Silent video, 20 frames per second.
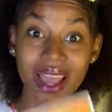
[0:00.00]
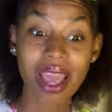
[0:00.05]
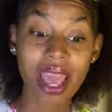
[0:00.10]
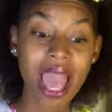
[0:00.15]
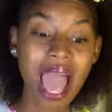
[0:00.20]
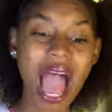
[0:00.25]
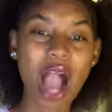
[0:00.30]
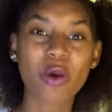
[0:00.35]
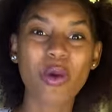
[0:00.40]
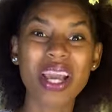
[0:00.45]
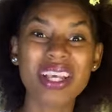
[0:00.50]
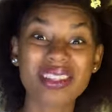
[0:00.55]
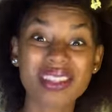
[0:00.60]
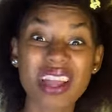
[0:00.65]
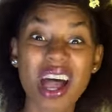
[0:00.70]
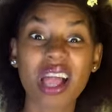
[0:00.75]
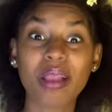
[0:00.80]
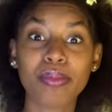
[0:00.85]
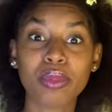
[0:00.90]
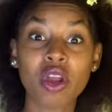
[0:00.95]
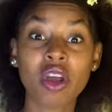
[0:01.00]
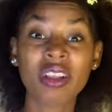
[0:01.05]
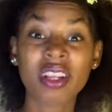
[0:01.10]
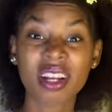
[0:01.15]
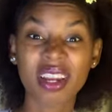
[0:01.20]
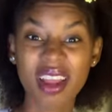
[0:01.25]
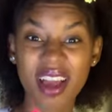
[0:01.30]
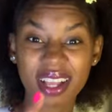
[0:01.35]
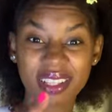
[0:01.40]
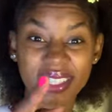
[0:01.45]
I'm going to start blood
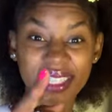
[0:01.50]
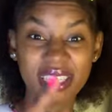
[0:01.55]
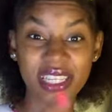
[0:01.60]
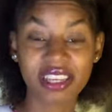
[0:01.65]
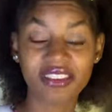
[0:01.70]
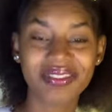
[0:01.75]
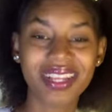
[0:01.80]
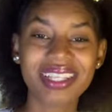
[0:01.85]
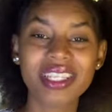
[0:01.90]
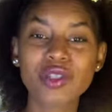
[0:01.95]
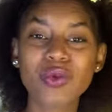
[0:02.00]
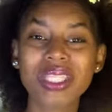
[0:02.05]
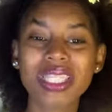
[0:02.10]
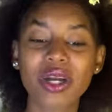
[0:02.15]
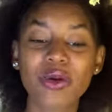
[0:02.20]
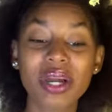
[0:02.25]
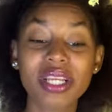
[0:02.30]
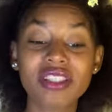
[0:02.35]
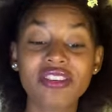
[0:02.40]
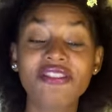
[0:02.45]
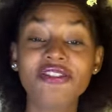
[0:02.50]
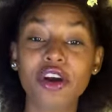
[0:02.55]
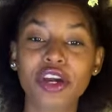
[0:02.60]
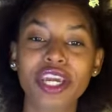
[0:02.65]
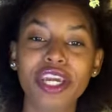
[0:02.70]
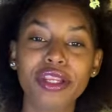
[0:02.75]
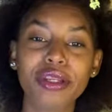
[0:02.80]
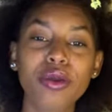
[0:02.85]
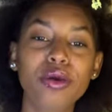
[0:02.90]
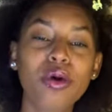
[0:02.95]
clot teeth. That is what I'm going to
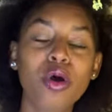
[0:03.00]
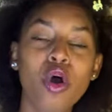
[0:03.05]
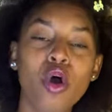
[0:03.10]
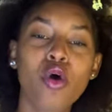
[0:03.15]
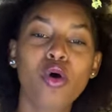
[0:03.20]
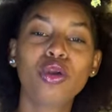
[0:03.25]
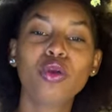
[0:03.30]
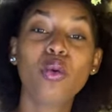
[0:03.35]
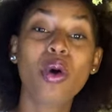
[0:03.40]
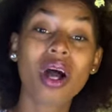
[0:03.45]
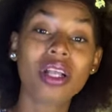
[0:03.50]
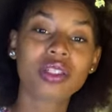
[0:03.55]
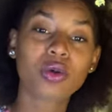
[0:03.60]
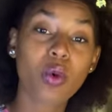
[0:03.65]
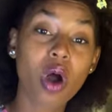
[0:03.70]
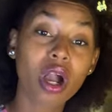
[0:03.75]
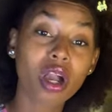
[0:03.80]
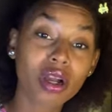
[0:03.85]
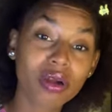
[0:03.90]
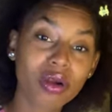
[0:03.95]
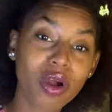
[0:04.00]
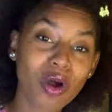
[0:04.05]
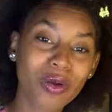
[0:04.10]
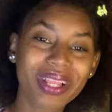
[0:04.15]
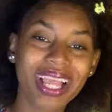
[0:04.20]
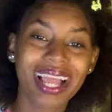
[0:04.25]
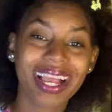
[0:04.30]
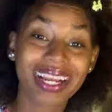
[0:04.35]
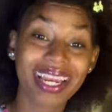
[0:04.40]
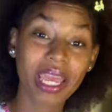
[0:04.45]
fucking do. When I want to walk
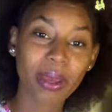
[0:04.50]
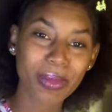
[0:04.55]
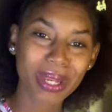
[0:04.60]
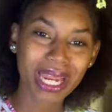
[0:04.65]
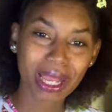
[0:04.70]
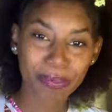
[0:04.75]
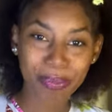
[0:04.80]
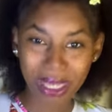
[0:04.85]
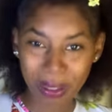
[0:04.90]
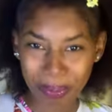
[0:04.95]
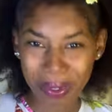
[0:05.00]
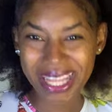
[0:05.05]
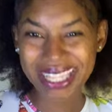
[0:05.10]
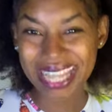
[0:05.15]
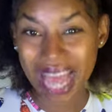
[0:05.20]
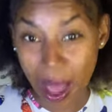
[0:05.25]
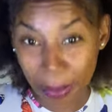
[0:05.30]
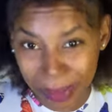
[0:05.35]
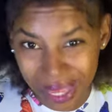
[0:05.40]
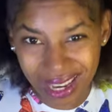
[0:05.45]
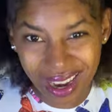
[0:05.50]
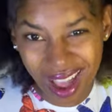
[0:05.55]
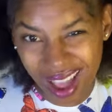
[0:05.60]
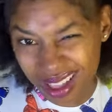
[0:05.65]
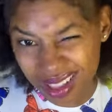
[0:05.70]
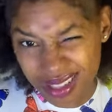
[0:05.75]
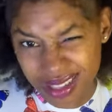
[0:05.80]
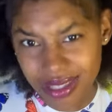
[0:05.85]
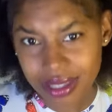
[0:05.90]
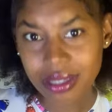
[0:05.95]
around claiming that people is
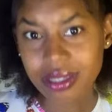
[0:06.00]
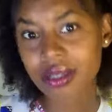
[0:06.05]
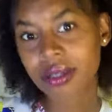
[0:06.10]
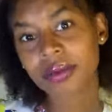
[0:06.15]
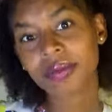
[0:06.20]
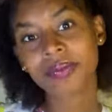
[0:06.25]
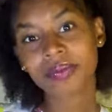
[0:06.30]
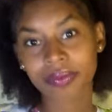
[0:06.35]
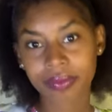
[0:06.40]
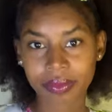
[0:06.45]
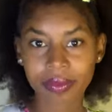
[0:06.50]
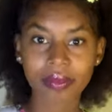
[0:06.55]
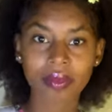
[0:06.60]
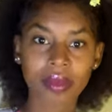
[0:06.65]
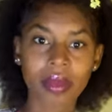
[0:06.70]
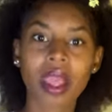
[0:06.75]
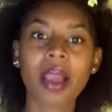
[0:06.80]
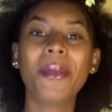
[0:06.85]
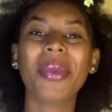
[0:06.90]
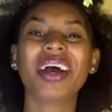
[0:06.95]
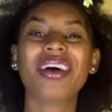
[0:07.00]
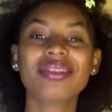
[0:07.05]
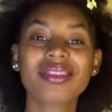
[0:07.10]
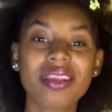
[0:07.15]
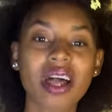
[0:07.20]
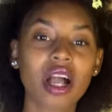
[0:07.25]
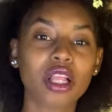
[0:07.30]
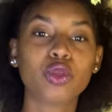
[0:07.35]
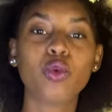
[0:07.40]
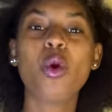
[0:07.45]
aminals. Better
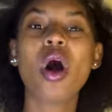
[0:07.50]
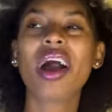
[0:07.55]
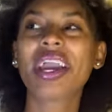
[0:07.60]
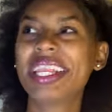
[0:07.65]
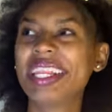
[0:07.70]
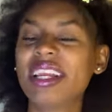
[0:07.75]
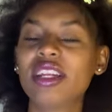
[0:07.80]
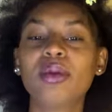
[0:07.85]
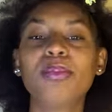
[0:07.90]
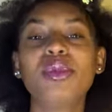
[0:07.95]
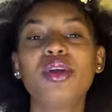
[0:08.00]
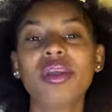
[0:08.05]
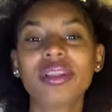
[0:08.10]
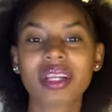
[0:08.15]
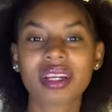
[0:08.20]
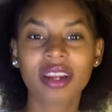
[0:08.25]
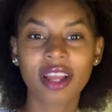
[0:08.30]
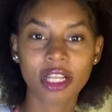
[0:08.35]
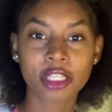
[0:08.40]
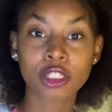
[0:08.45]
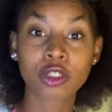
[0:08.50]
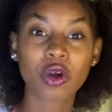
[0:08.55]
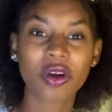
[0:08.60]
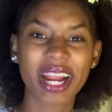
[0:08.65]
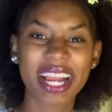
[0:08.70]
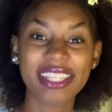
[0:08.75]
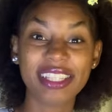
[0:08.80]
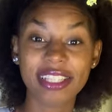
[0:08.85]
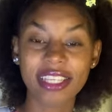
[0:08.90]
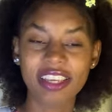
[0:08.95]
start walking in a blood clot store
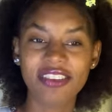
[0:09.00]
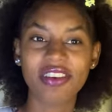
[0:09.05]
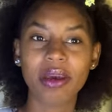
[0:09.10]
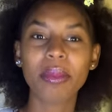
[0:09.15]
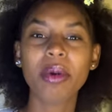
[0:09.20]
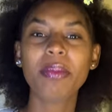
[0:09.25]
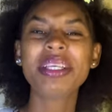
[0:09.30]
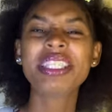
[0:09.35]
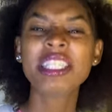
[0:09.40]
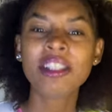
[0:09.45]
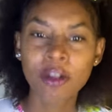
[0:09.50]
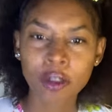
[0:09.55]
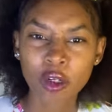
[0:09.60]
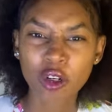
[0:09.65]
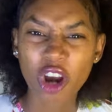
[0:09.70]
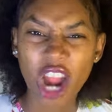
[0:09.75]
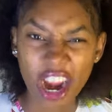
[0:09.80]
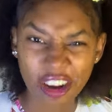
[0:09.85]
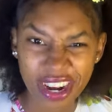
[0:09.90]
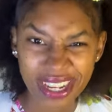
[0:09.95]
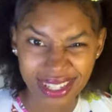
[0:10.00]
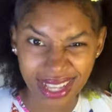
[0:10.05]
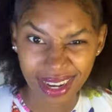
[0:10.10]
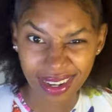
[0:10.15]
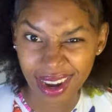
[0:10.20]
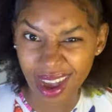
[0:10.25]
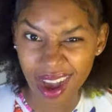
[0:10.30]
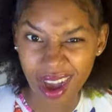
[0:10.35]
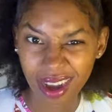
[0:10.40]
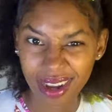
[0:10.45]
and teeth. I'm going to see you in the RSA
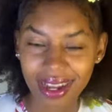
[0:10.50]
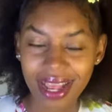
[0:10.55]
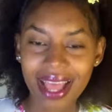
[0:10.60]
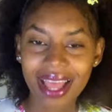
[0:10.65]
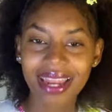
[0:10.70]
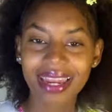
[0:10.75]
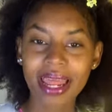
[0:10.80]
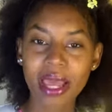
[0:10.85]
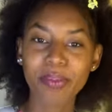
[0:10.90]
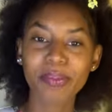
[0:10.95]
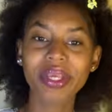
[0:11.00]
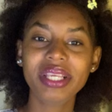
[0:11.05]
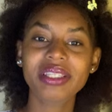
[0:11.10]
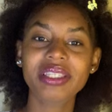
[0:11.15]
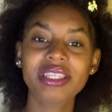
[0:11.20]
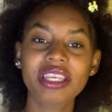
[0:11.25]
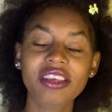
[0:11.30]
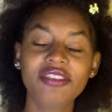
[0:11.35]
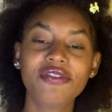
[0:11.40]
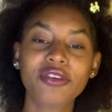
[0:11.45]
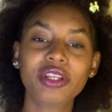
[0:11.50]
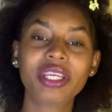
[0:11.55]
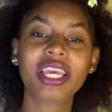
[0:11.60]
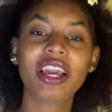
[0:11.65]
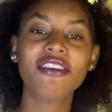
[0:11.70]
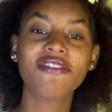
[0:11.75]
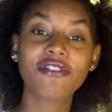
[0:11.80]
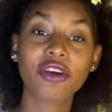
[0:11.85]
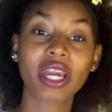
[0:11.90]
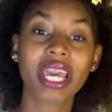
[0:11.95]
dog. Let me see if you
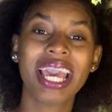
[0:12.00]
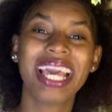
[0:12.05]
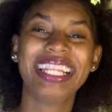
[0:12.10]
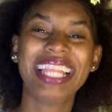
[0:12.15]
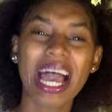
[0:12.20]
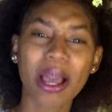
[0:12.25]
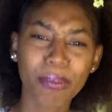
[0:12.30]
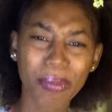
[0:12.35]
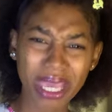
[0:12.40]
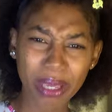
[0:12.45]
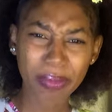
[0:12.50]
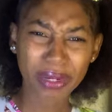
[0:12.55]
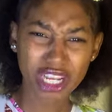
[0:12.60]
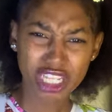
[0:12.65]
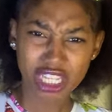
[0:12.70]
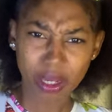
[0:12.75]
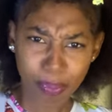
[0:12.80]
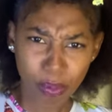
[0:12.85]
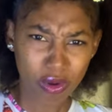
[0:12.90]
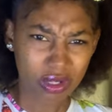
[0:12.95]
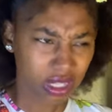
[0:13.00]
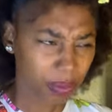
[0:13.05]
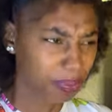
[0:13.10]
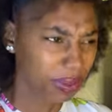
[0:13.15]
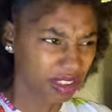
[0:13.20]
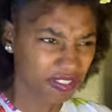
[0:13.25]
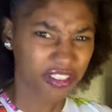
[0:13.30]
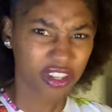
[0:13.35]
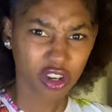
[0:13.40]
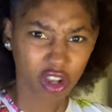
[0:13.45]
can fuck. That means I'm not supposed to
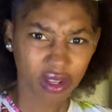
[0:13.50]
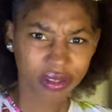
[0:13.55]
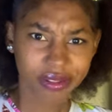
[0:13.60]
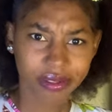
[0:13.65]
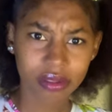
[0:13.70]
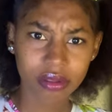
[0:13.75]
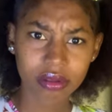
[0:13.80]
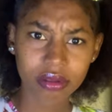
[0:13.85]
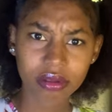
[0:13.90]
pay for nothing.